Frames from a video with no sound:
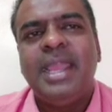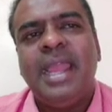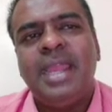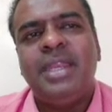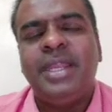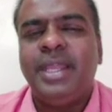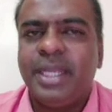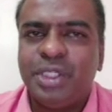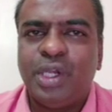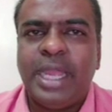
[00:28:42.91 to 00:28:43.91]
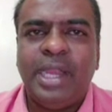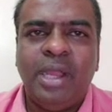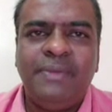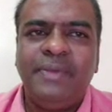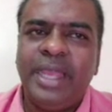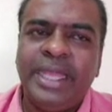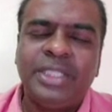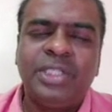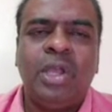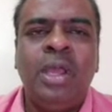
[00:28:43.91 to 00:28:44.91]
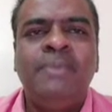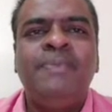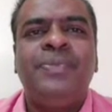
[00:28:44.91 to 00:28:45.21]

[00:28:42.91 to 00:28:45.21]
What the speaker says: and regression line of x on